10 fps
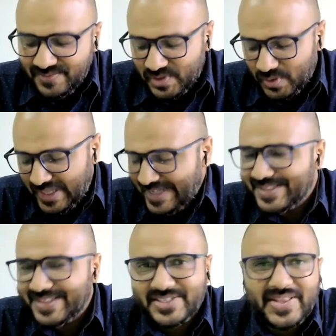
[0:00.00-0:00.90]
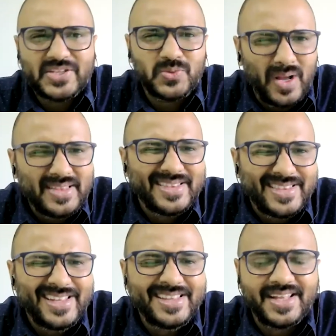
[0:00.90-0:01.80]
So there is one
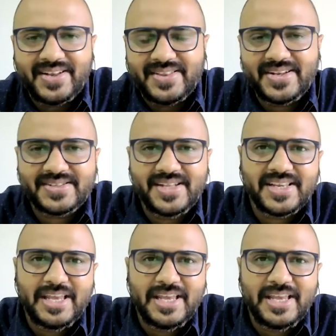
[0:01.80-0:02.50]
thing that